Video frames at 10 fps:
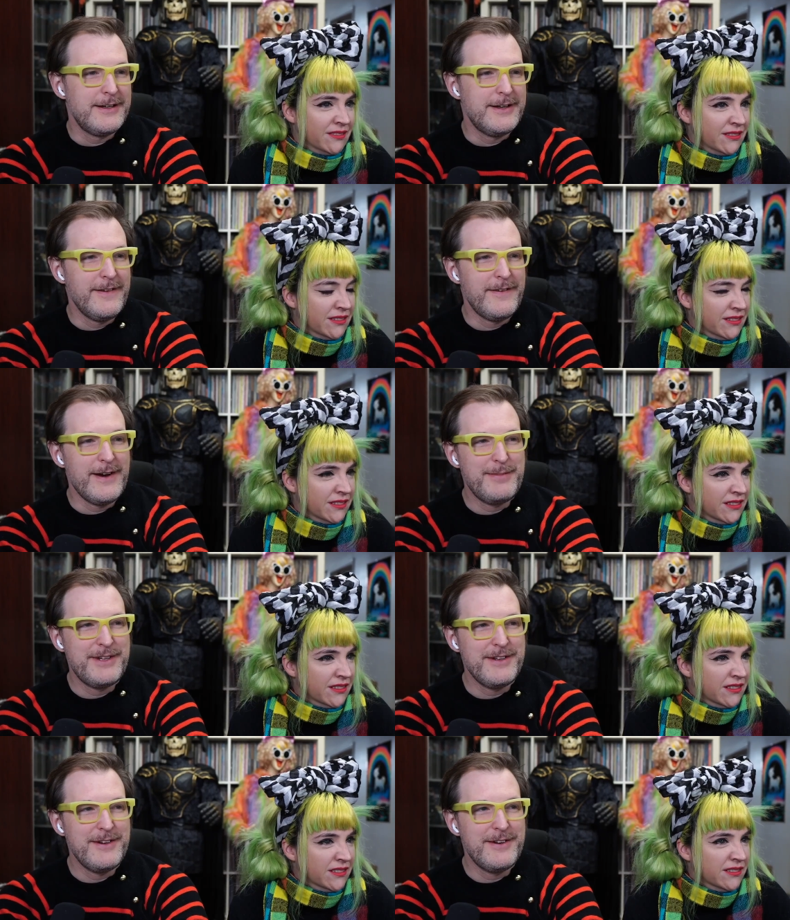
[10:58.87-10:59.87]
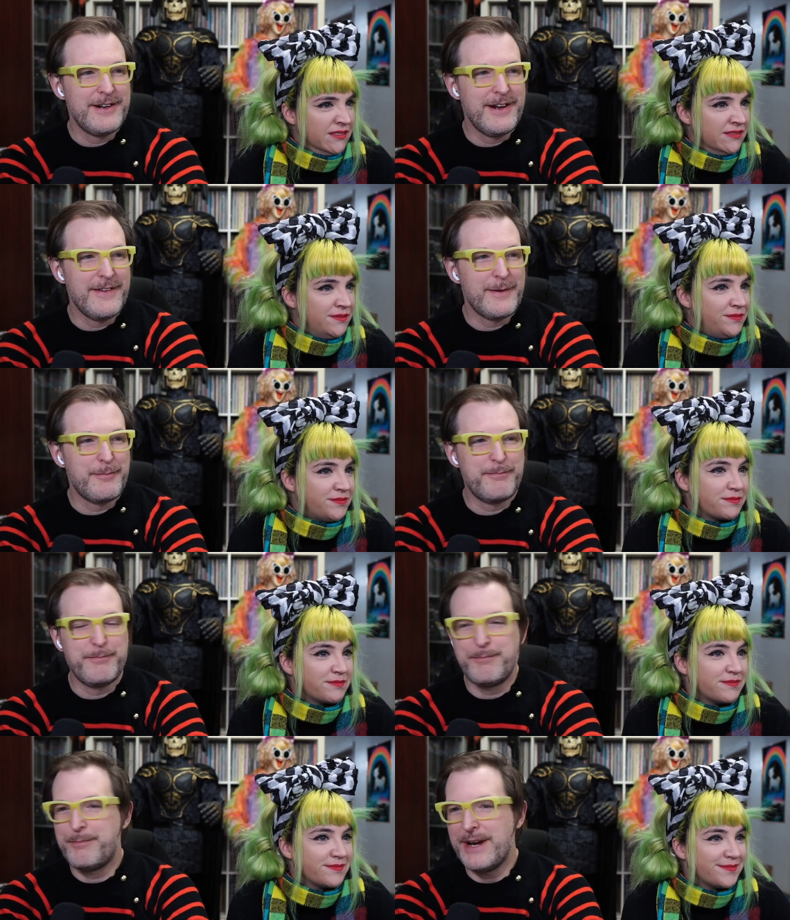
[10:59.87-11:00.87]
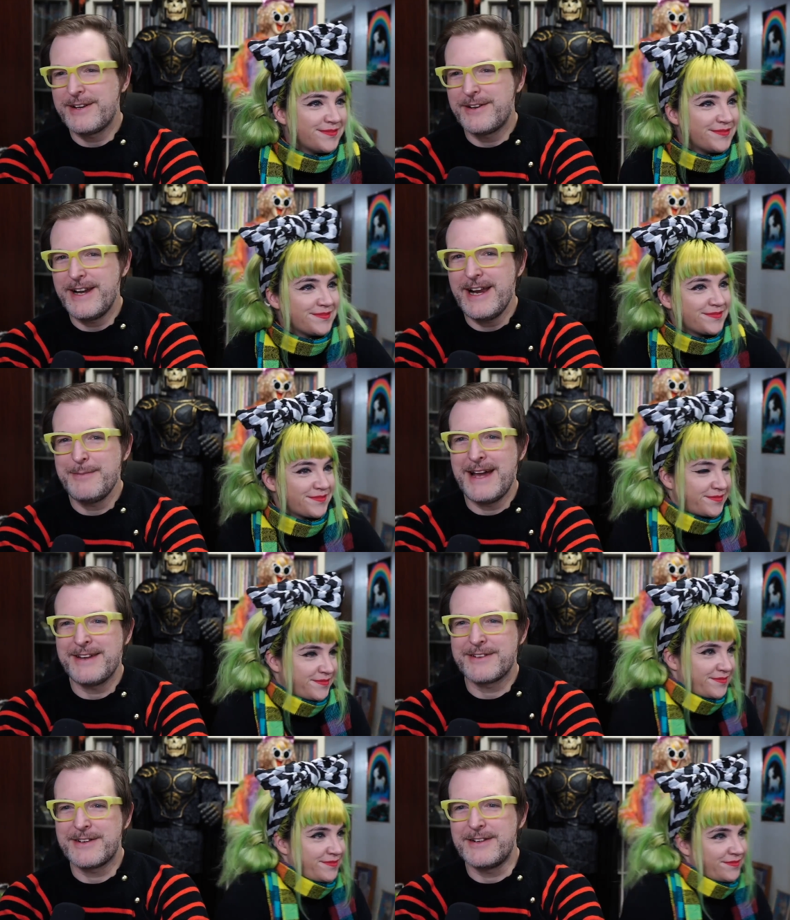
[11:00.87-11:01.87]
Speaker 1: Another episode, another biker gang massacre.